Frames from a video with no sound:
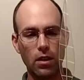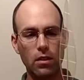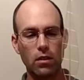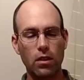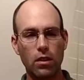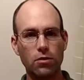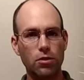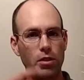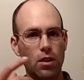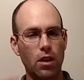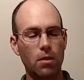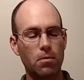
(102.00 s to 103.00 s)
that allows you to
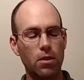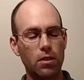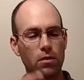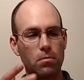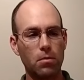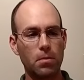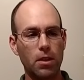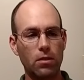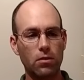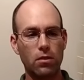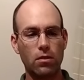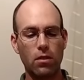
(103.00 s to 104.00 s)
operate the
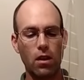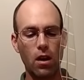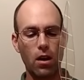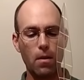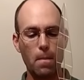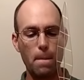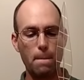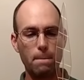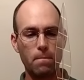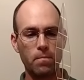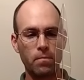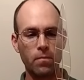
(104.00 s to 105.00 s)
propeller um,
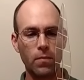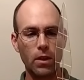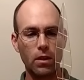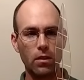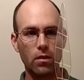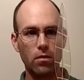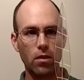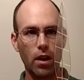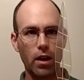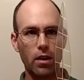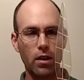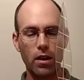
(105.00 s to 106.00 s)

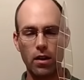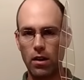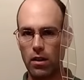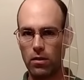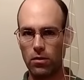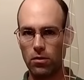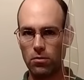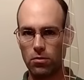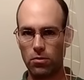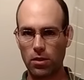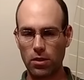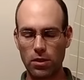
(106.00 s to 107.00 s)
at, at, at, a low
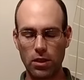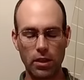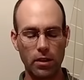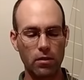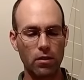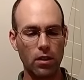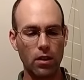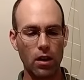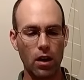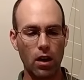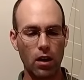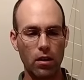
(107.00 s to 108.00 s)
torque setting
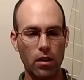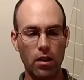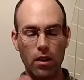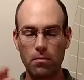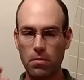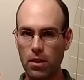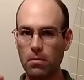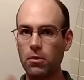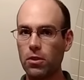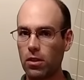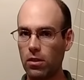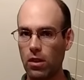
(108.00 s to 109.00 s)
uh, and, and, be able to
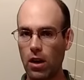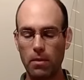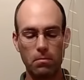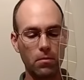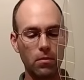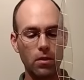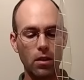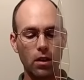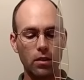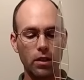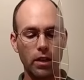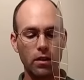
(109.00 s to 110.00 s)
climb
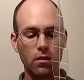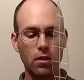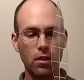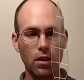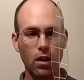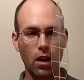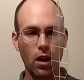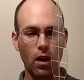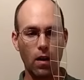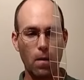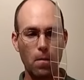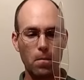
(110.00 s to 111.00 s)
on that.
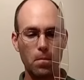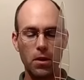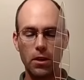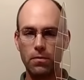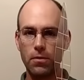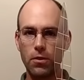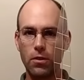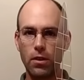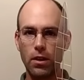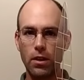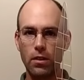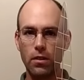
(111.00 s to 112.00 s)
Um, but if you're
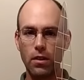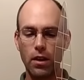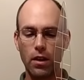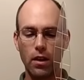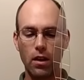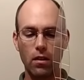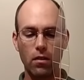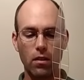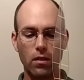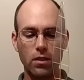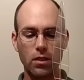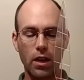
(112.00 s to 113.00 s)
in a, uh, a
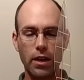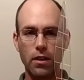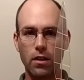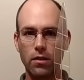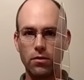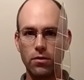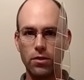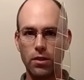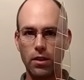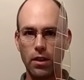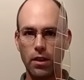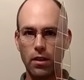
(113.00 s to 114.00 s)
site other than
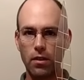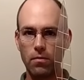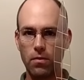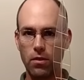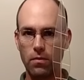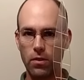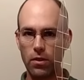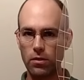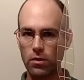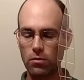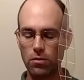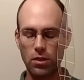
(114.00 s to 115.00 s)
a, a very, very
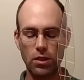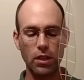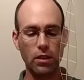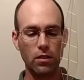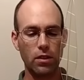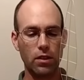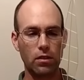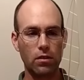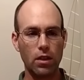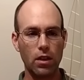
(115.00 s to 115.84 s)
low ceiling,